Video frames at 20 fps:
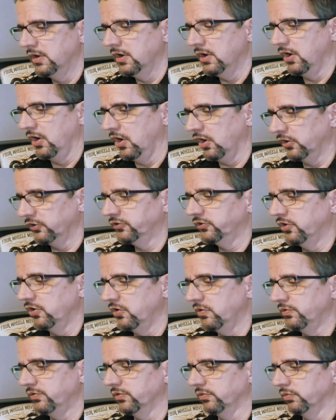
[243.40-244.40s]
Also,
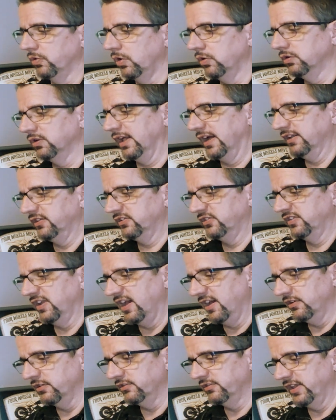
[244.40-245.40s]
the Road Glide
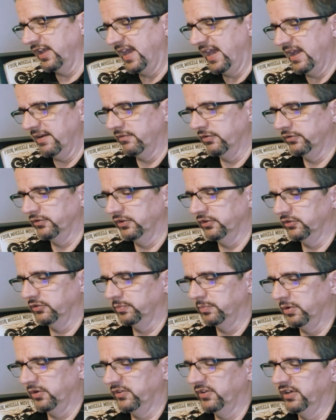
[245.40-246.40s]
Standard they have on this
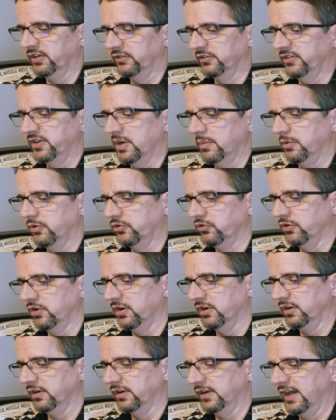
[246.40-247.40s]
particular demo truck,
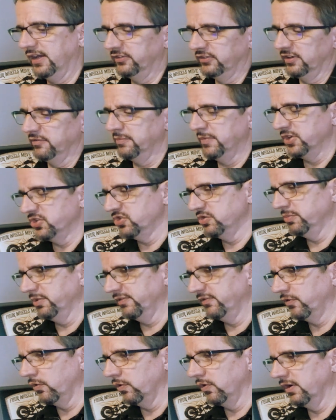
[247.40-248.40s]
as I've mentioned
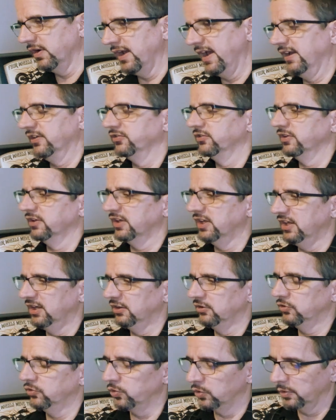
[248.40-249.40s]
before, has the King
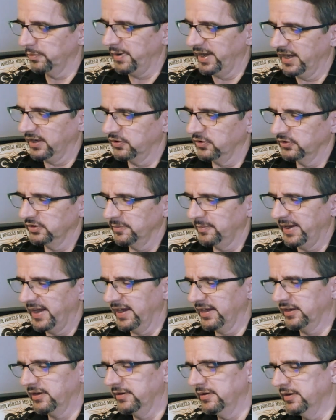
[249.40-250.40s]
Tour Pack on the
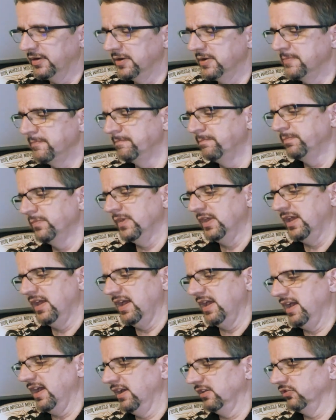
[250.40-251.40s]
back,
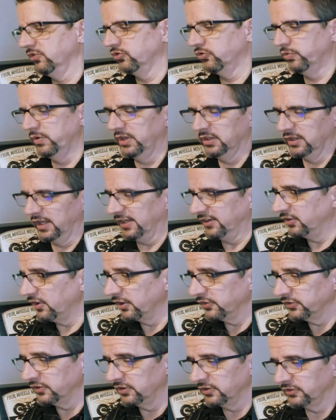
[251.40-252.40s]
and the Street Glide
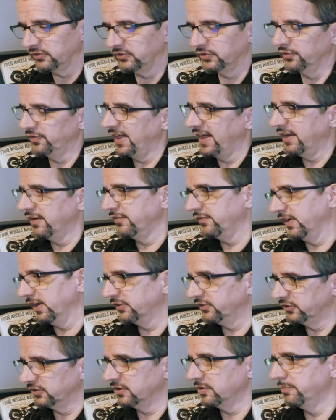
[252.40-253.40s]
doesn't, so that affects
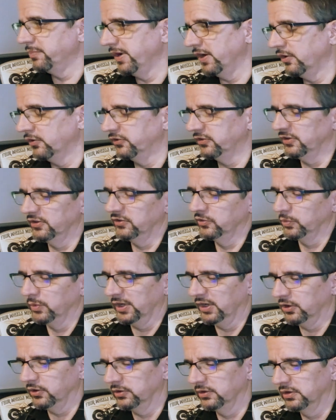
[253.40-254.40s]
the comparison as
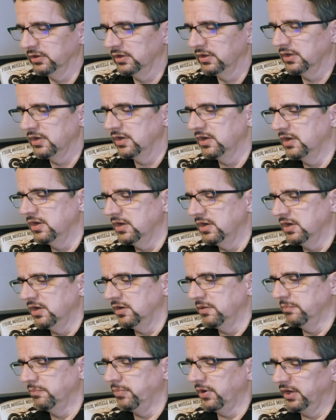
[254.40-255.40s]
well.
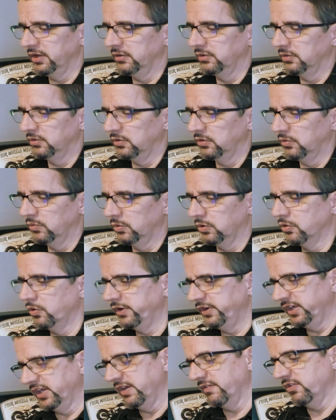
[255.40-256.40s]
But we're going to
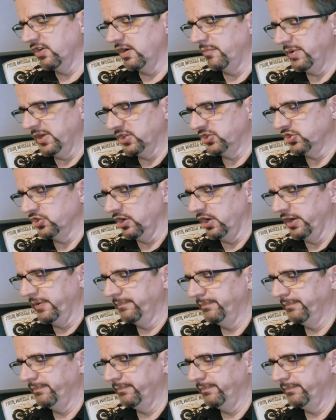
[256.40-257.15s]
give it our best shot.